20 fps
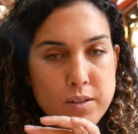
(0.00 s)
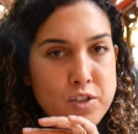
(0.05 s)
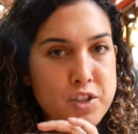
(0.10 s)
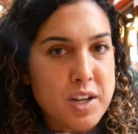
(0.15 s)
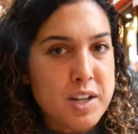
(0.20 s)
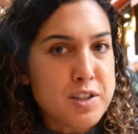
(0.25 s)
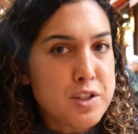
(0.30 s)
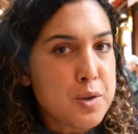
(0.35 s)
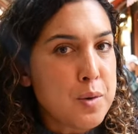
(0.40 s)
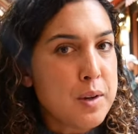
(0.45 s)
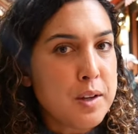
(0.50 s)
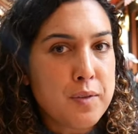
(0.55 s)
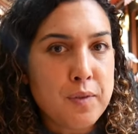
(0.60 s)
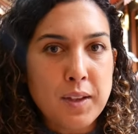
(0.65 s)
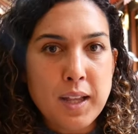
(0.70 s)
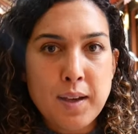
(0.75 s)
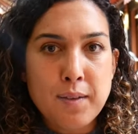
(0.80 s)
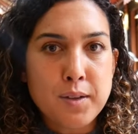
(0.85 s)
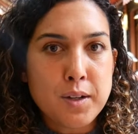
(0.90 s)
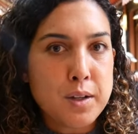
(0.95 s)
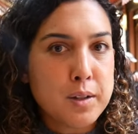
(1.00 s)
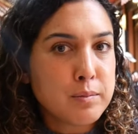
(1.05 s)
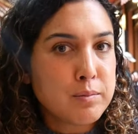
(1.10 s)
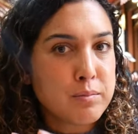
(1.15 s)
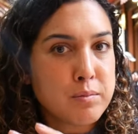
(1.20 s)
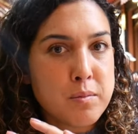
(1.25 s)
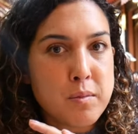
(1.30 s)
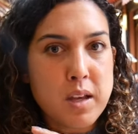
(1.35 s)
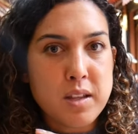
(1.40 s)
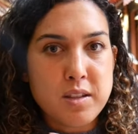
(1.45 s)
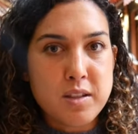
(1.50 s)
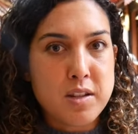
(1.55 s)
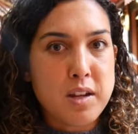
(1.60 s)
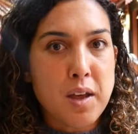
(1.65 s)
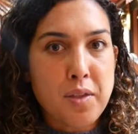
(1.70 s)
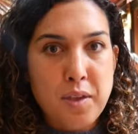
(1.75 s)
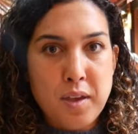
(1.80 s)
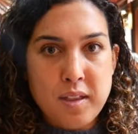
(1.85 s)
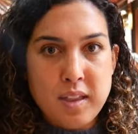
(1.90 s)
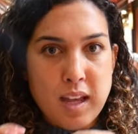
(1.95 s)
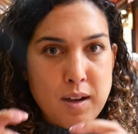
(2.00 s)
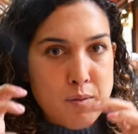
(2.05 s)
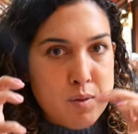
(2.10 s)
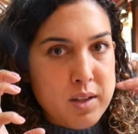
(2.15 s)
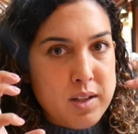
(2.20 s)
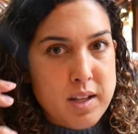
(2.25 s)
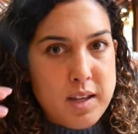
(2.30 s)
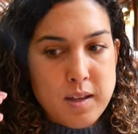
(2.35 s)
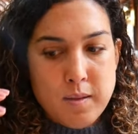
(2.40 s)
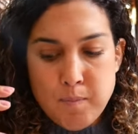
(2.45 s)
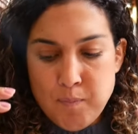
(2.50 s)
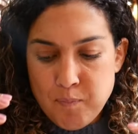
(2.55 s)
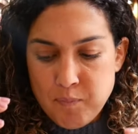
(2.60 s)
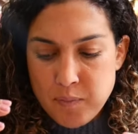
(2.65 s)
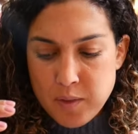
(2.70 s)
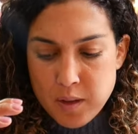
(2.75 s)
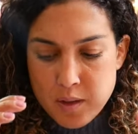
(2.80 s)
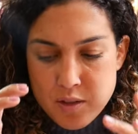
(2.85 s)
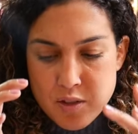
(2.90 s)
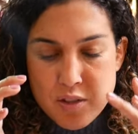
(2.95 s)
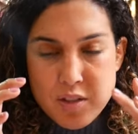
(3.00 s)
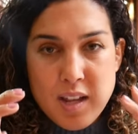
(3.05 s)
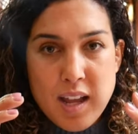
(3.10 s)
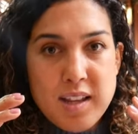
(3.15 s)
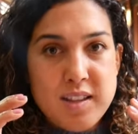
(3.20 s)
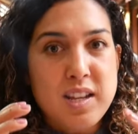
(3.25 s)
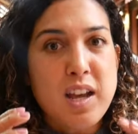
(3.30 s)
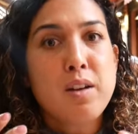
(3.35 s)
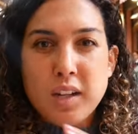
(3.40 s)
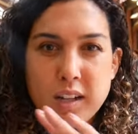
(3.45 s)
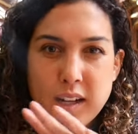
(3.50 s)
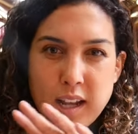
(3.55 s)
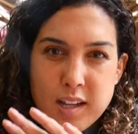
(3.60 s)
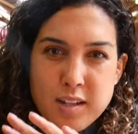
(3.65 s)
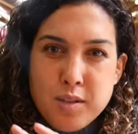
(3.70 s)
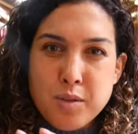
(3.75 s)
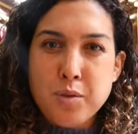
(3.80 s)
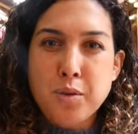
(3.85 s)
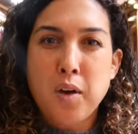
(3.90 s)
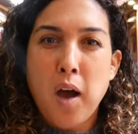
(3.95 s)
Gentle in flavor. It's nothing that really stands out. A nice little